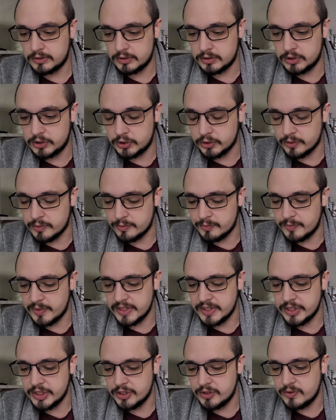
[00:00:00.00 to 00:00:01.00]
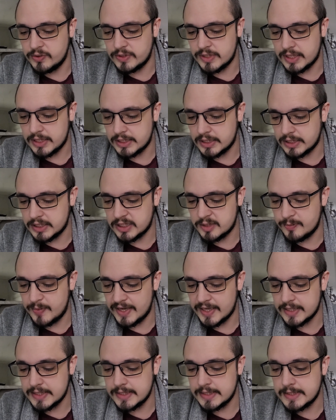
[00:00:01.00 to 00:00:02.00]
Shouldn't be news, that's
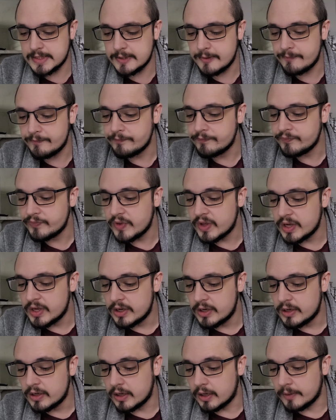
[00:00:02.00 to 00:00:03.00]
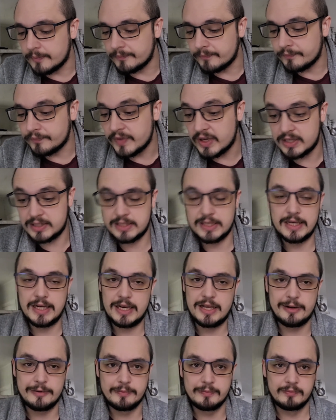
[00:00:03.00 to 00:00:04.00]
expected. I say
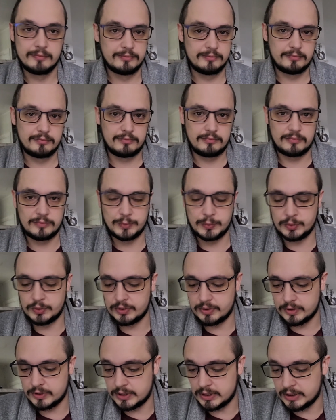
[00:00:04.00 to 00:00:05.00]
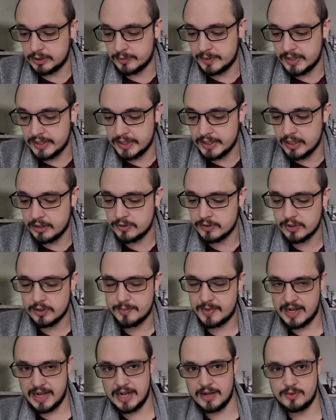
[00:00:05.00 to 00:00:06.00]
let them. I mean, he goes on
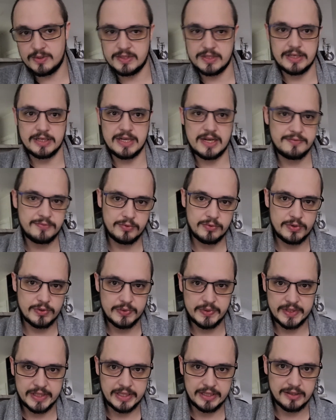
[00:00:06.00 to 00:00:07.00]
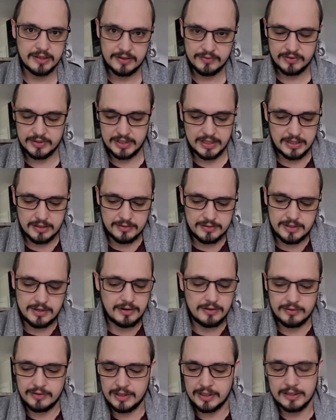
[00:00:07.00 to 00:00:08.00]
about how it's the devil doing it and everything else. I
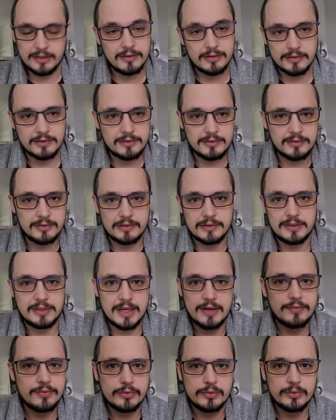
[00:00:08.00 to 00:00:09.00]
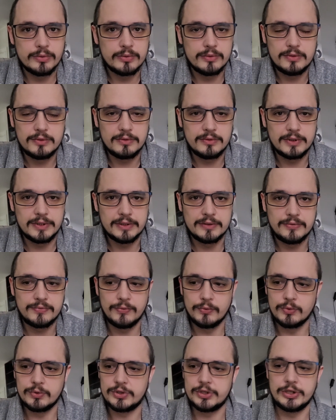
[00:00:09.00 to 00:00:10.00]
don't think the devil is
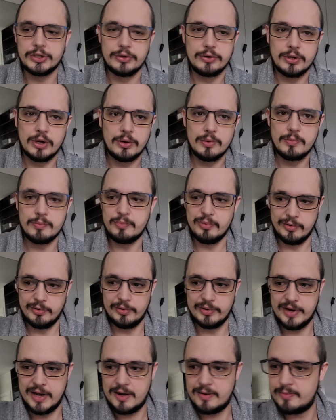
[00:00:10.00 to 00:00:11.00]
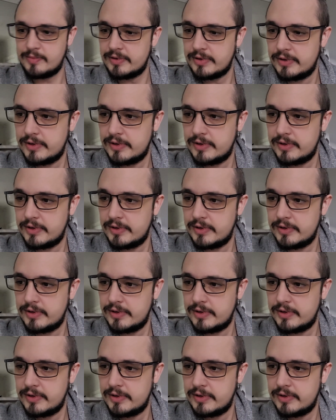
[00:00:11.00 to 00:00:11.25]
forcing you to go on Pornhub.